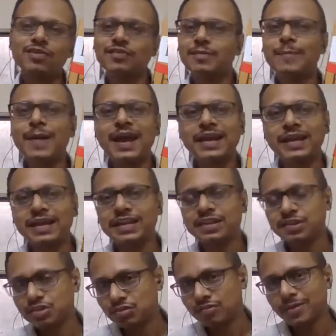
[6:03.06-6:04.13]
our banking
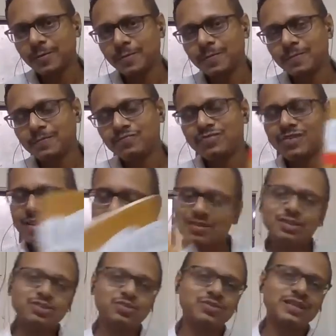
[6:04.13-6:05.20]
history.
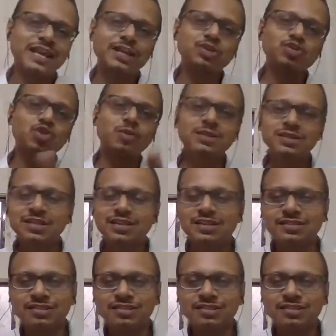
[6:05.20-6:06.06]
So thank you so much.